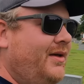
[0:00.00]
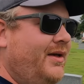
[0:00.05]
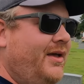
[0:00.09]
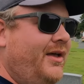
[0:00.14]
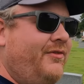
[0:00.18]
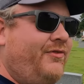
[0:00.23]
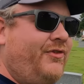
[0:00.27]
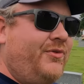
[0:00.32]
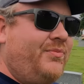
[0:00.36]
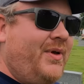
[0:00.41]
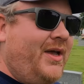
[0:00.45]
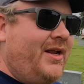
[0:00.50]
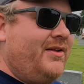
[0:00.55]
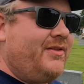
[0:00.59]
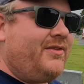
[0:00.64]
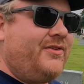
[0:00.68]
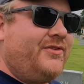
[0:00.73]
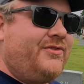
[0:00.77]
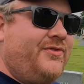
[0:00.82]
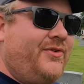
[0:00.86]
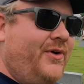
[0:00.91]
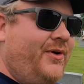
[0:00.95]
If you've made it
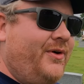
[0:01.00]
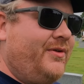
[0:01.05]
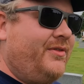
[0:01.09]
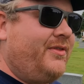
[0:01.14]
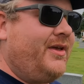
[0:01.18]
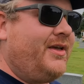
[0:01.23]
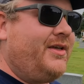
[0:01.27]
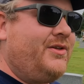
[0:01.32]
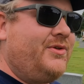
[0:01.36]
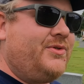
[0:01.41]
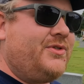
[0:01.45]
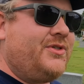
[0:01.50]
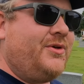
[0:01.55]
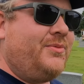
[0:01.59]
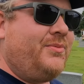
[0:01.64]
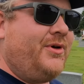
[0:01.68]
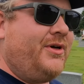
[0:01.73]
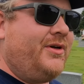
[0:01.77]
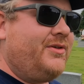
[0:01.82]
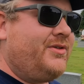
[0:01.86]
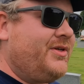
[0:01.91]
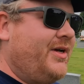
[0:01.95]
this far, thank you so
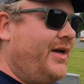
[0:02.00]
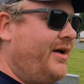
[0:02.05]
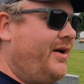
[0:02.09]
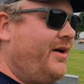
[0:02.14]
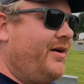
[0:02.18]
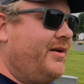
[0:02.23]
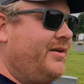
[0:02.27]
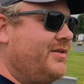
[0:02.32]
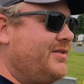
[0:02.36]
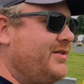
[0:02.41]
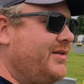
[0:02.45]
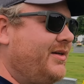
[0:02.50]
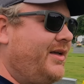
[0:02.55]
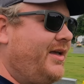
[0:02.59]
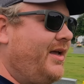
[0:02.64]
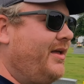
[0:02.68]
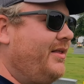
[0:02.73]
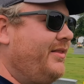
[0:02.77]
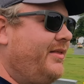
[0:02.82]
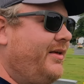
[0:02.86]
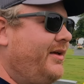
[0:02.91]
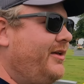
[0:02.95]
much. I honestly
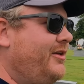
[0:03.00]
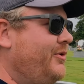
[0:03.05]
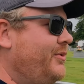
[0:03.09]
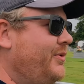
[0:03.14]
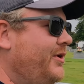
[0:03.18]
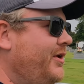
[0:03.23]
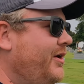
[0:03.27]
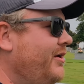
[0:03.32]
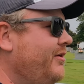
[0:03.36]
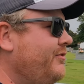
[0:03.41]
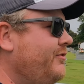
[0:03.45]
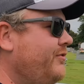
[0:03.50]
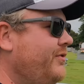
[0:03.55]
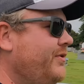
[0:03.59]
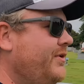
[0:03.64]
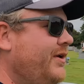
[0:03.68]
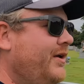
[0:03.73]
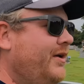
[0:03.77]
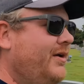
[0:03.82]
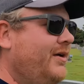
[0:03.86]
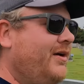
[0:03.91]
can't thank you enough.